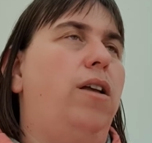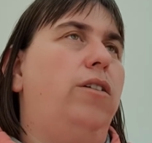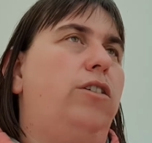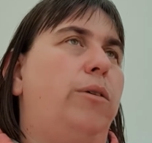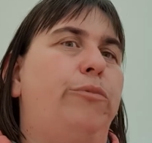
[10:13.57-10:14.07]

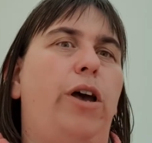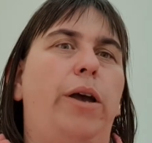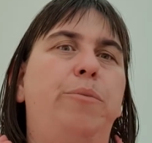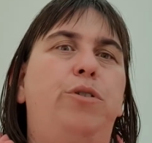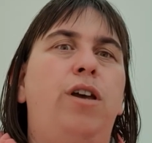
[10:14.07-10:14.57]

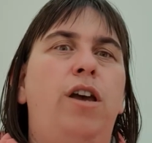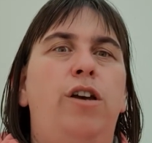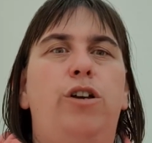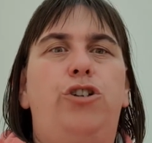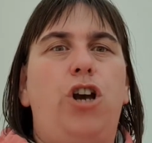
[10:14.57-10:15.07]
Sometimes
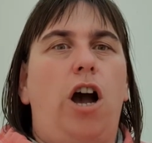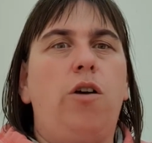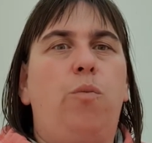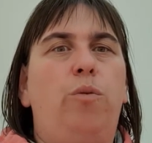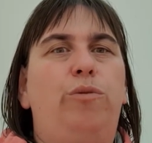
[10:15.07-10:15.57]
the
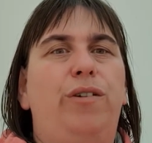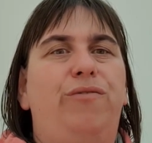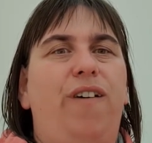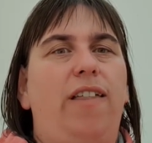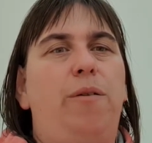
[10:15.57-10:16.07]
child will
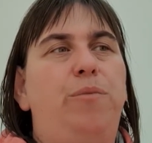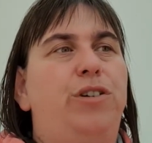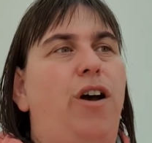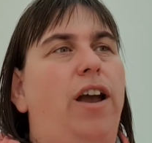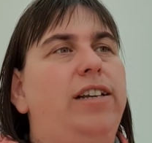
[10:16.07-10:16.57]
develop
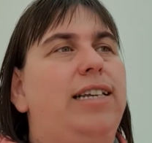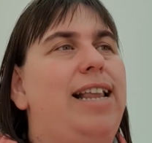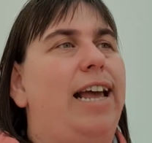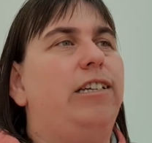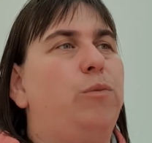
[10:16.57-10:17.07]
signs
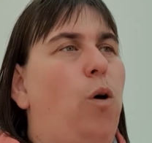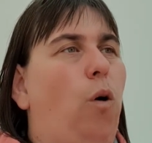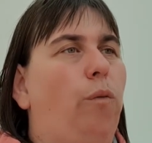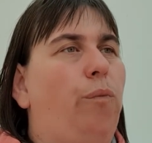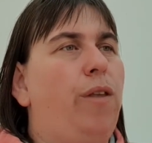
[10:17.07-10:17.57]
later
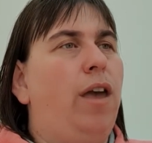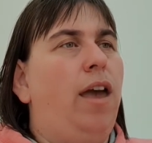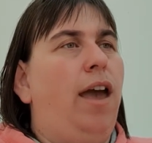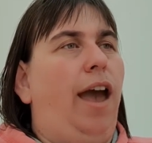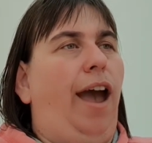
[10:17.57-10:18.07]
on,
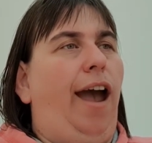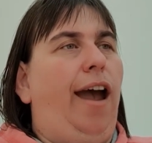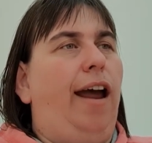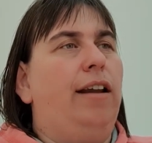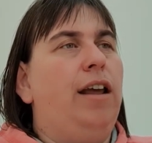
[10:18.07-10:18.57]

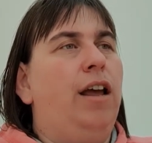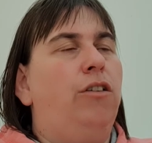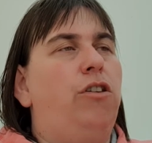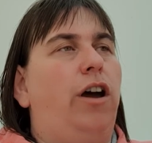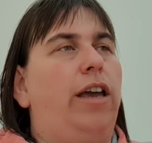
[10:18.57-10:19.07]
and
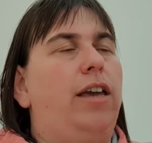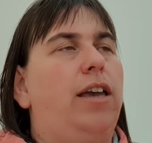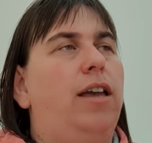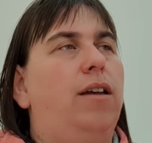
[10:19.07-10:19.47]
like